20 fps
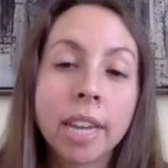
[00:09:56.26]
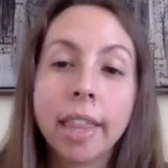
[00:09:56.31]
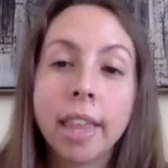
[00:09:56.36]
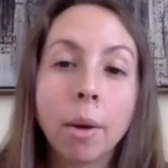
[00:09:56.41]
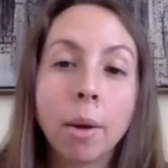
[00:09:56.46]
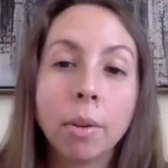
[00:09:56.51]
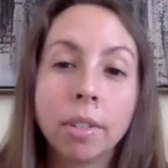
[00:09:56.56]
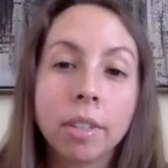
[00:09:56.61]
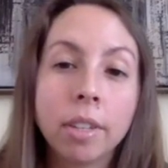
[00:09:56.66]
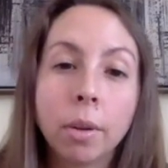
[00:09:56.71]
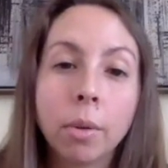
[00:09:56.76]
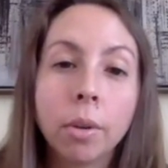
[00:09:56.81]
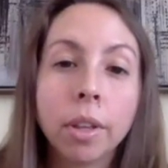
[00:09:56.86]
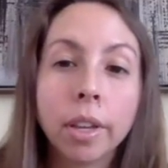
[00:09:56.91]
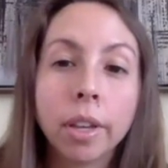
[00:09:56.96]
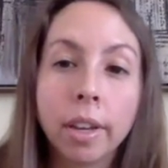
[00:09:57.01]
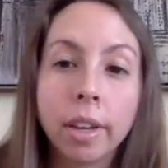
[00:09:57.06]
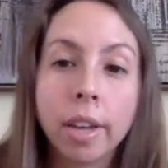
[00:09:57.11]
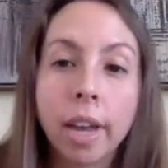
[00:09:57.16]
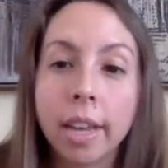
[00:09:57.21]
that was
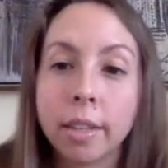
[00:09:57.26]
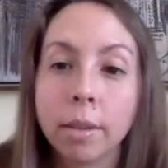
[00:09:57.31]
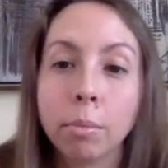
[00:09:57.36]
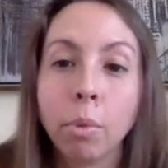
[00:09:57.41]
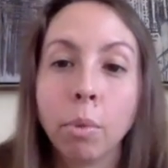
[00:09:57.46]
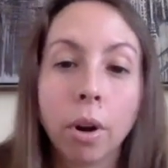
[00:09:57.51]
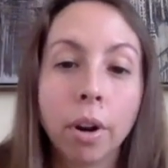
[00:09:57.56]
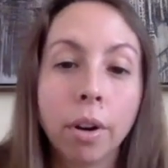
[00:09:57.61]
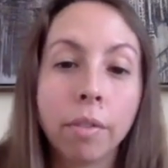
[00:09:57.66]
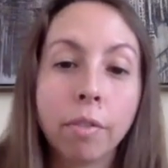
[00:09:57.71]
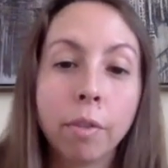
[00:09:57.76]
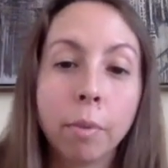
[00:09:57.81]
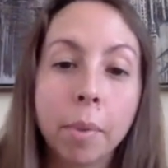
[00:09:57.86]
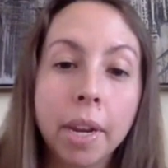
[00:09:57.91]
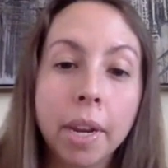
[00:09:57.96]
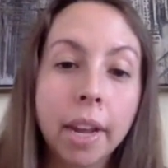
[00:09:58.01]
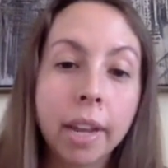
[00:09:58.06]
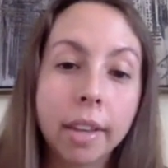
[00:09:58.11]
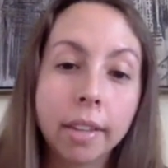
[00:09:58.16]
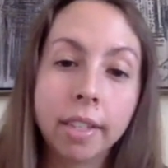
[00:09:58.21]
equally as important for
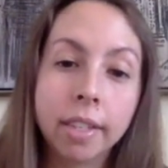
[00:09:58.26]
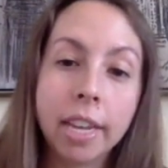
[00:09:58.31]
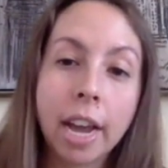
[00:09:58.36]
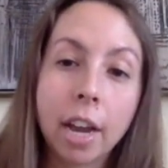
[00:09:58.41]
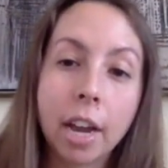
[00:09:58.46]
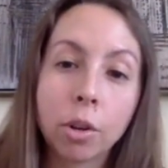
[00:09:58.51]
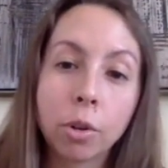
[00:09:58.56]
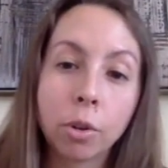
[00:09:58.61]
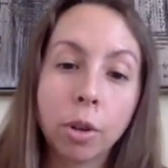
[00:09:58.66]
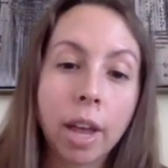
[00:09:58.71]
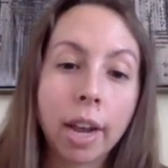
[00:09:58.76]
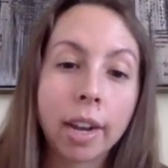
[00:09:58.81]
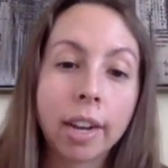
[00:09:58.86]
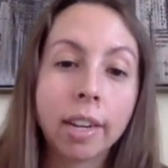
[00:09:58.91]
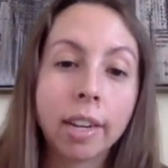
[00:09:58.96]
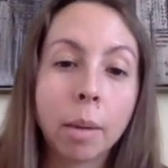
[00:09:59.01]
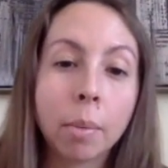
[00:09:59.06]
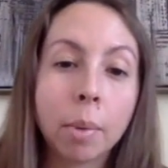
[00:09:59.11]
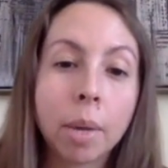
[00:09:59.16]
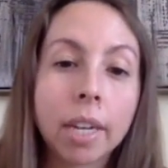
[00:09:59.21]
me as the actual
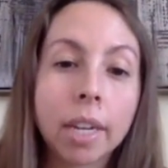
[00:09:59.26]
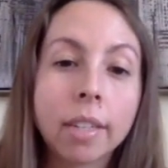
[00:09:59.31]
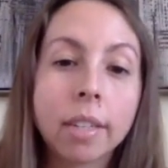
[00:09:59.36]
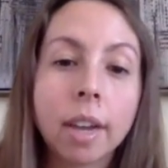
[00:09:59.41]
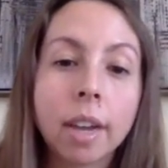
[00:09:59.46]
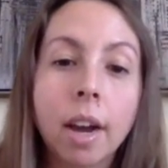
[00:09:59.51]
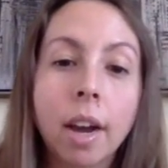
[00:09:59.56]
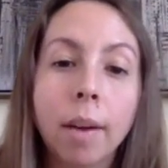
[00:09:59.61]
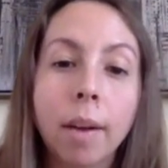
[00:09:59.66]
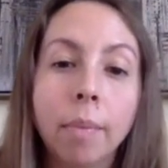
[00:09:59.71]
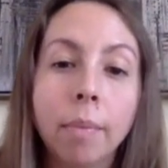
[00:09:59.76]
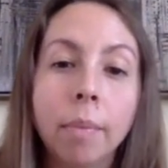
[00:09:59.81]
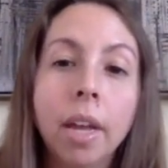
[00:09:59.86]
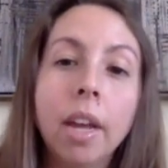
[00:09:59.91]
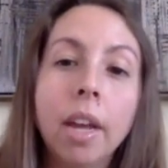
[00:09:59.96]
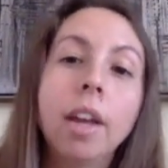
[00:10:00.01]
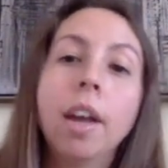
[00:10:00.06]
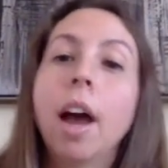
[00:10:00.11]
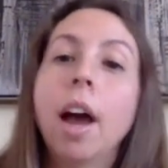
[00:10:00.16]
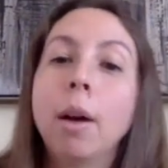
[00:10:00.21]
academics. I
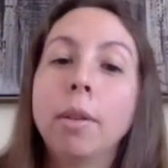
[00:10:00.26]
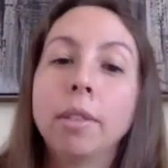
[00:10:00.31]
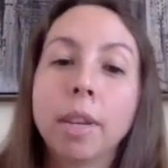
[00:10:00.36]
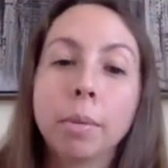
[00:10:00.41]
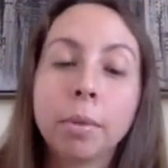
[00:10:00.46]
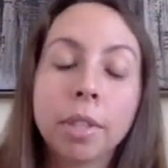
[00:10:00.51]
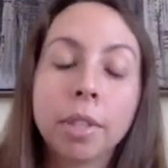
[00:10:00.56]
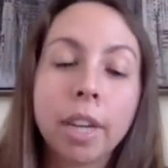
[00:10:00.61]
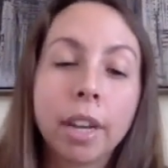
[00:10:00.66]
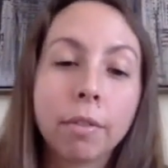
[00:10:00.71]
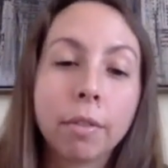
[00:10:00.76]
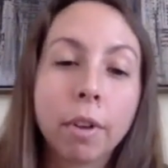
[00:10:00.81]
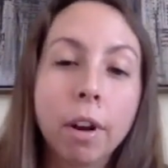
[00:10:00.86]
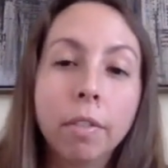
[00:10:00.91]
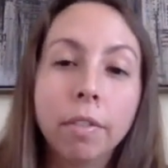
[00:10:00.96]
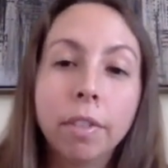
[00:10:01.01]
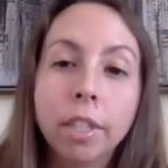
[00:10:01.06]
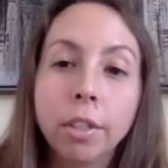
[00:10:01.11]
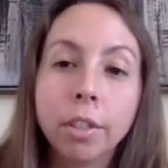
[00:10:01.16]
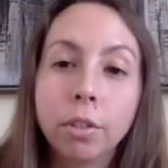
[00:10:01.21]
was able to get
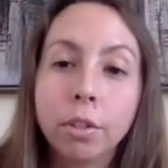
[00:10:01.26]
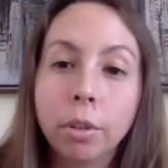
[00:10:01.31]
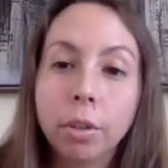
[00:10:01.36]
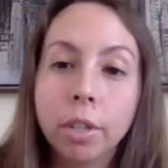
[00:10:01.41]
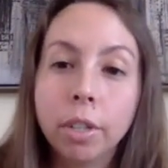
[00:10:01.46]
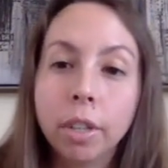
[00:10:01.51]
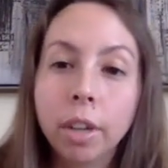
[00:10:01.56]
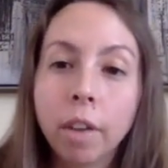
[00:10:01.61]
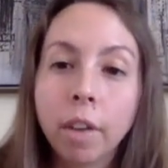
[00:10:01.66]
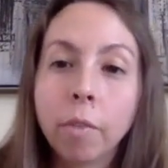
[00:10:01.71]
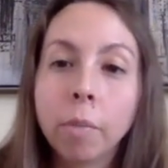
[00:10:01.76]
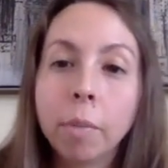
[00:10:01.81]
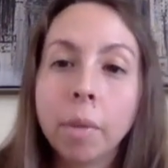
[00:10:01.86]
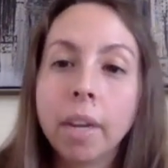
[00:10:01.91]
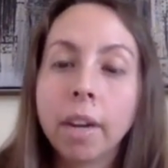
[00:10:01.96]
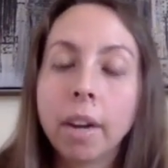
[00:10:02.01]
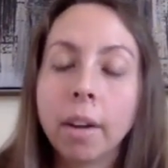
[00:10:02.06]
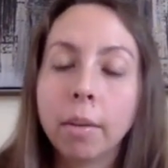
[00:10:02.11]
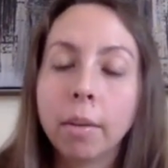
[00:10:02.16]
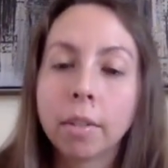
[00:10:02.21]
involved in student
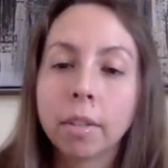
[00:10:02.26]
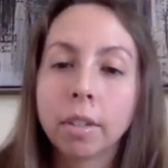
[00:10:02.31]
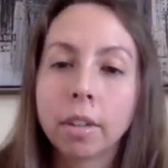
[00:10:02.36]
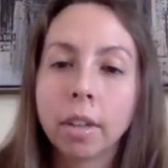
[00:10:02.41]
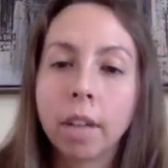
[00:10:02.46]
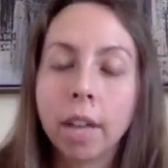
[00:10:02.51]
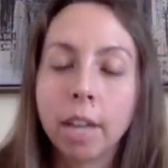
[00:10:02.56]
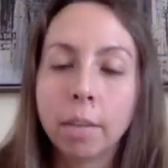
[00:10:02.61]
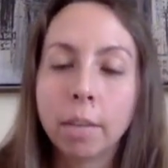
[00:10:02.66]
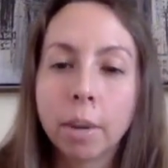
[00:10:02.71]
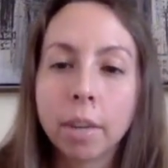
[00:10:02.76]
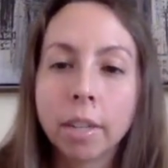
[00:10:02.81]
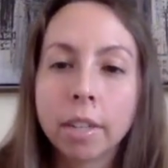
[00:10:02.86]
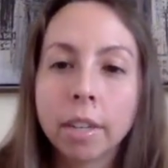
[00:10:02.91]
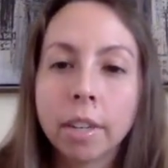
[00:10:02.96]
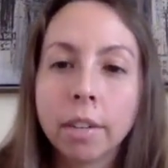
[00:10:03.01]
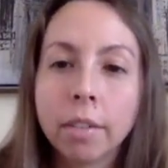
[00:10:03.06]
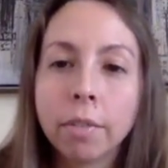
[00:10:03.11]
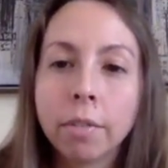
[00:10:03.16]
government. I was class president